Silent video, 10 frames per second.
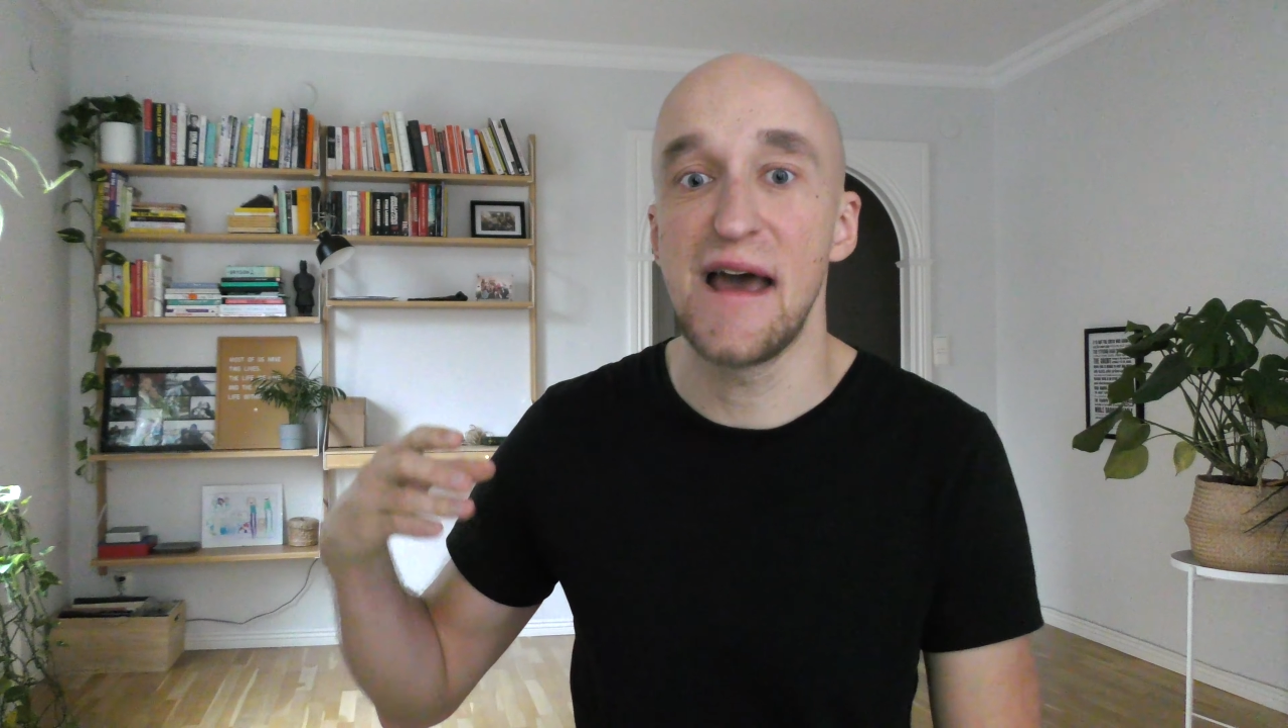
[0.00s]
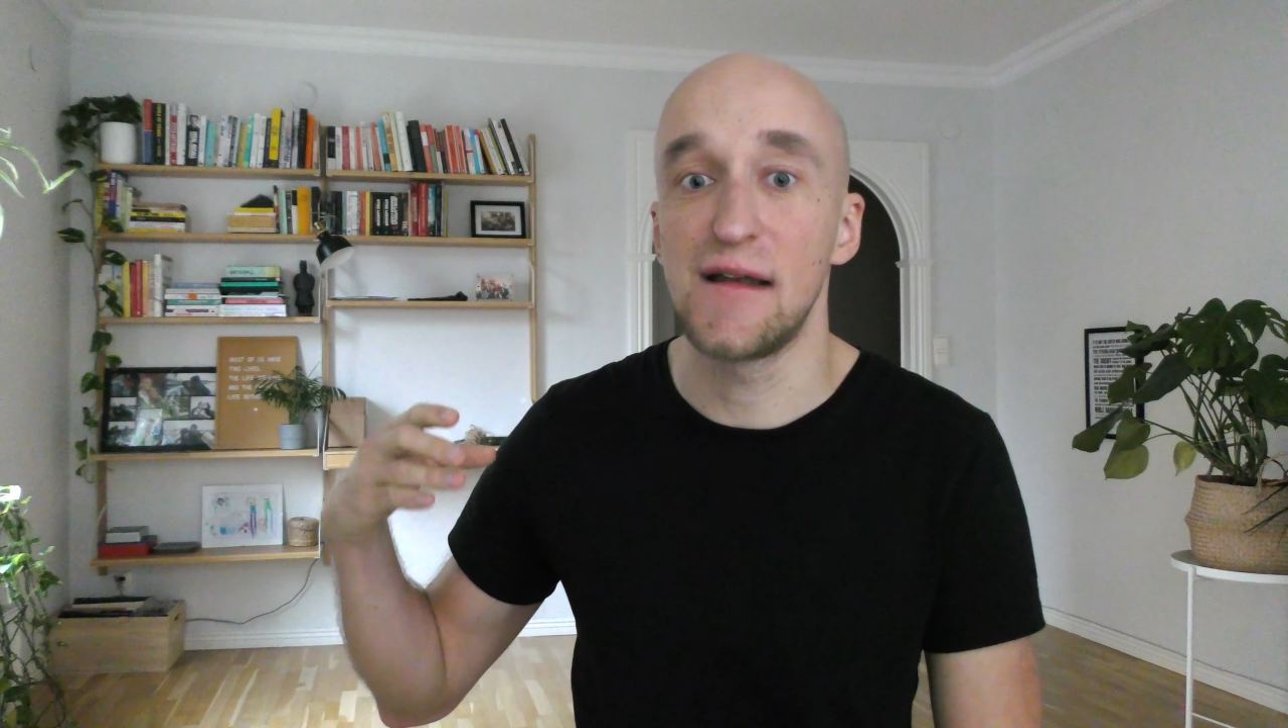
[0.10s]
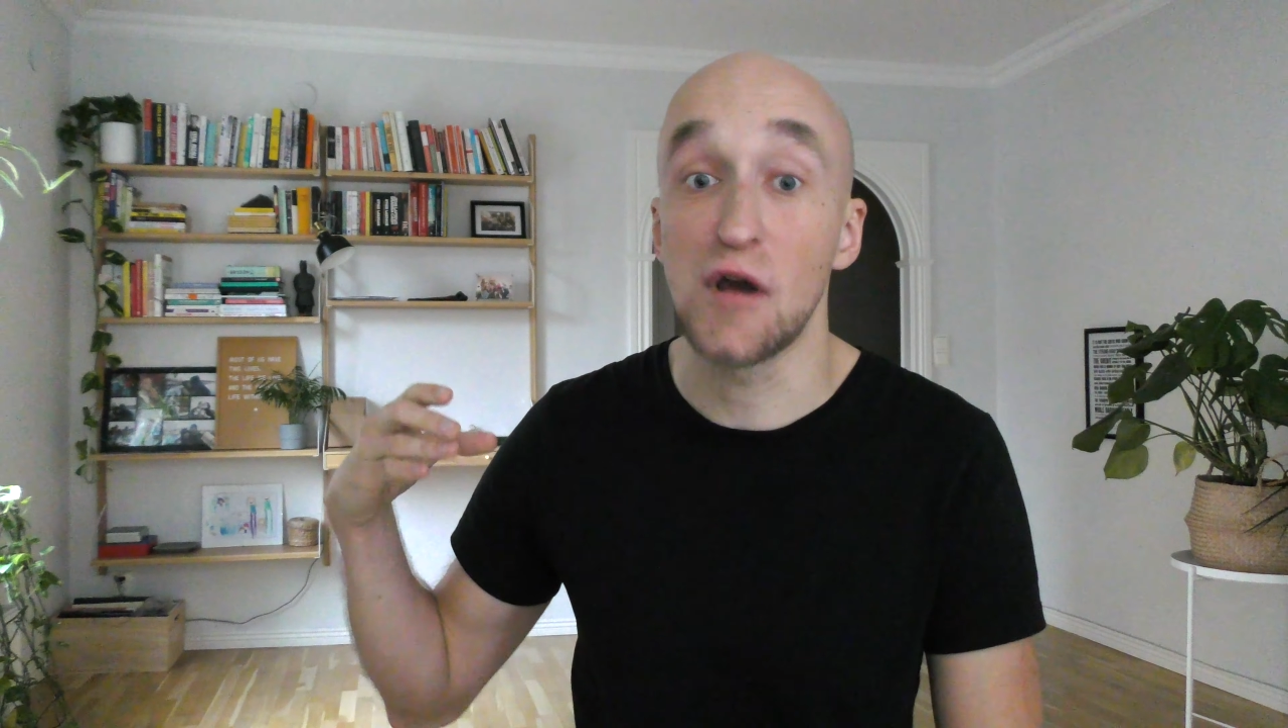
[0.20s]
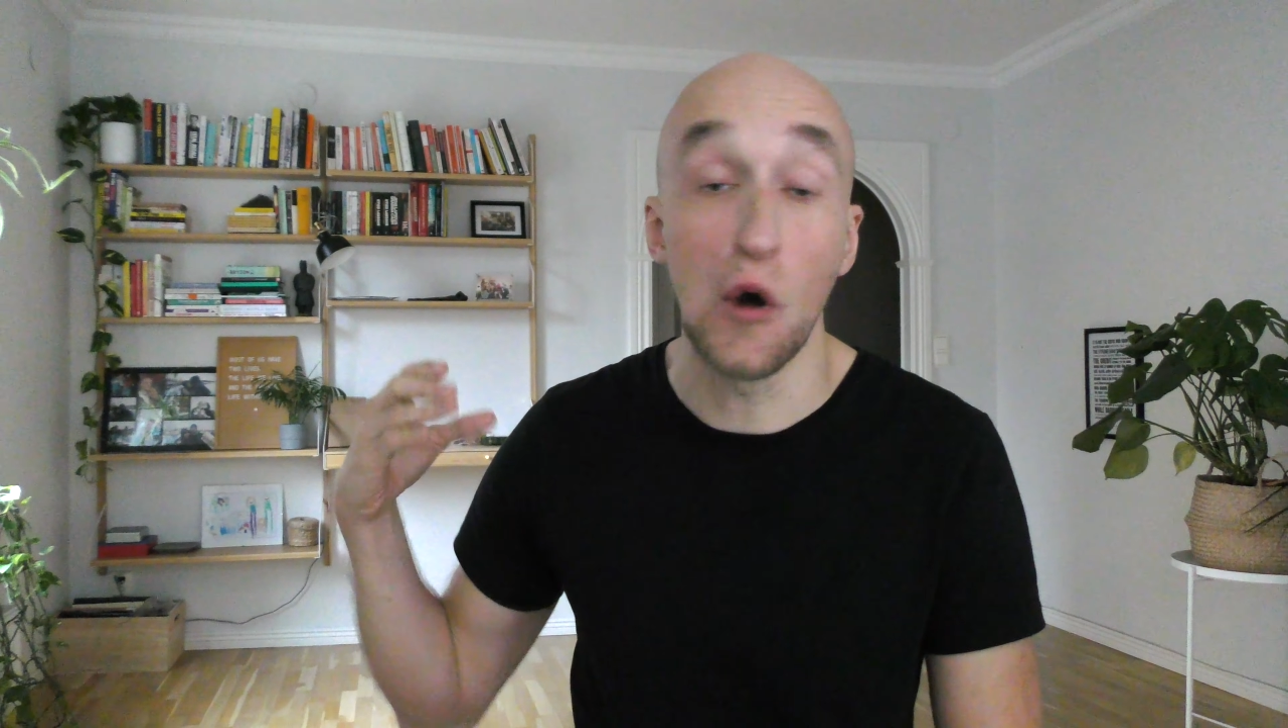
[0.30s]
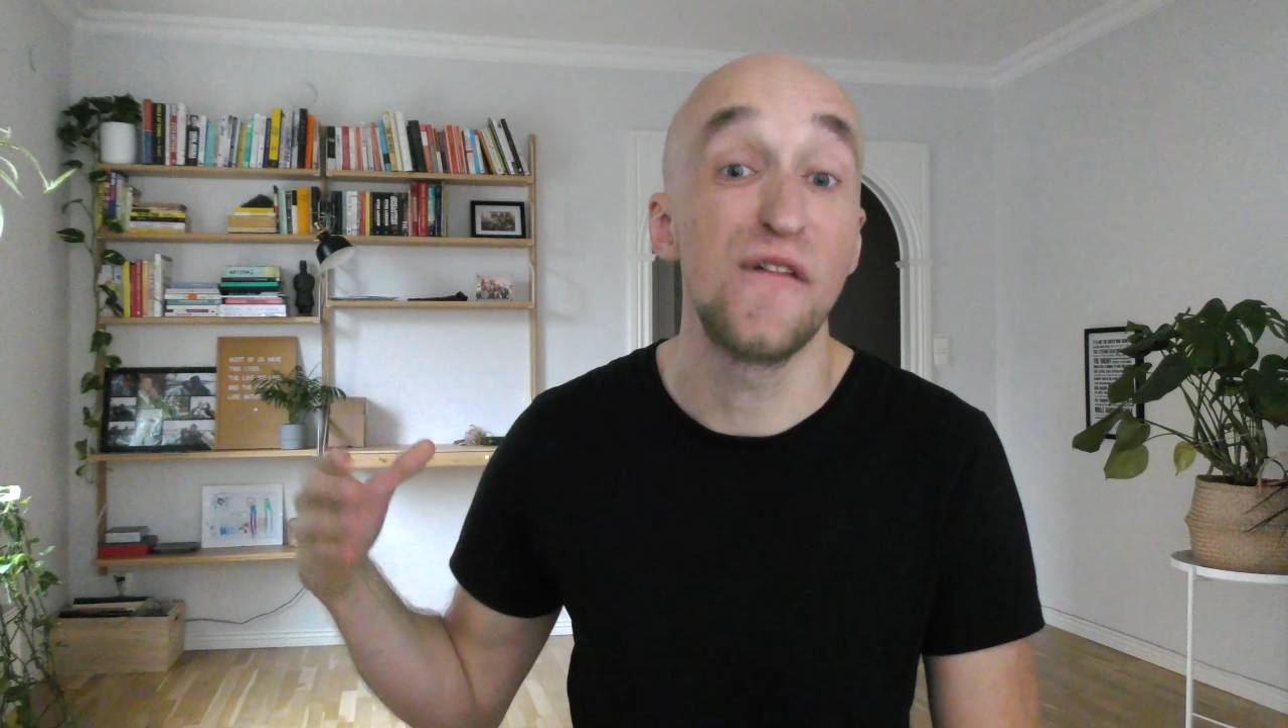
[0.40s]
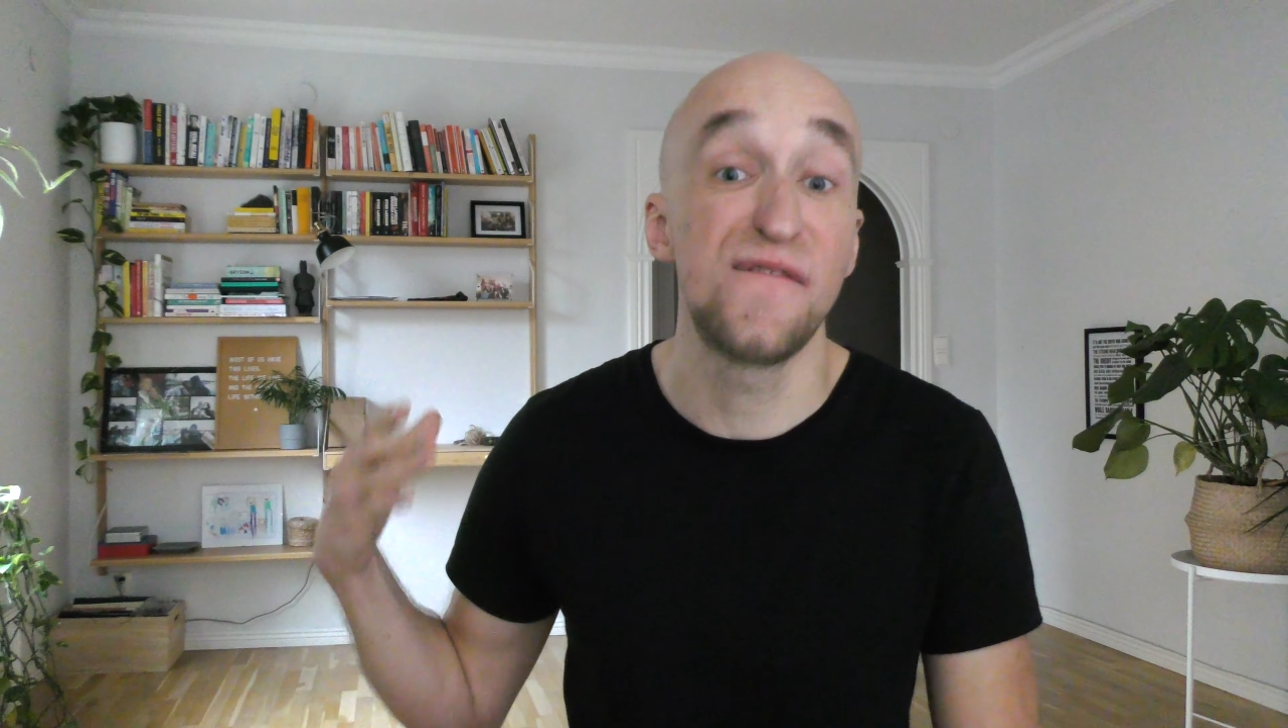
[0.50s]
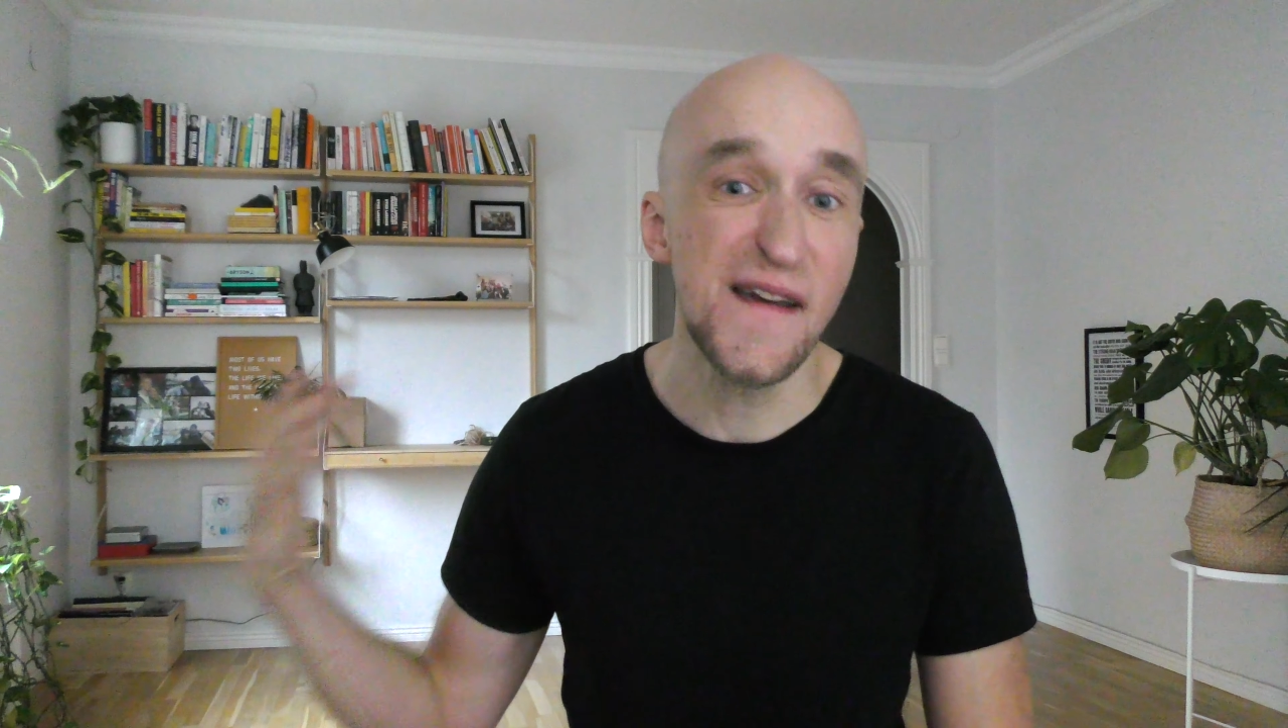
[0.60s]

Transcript: and go and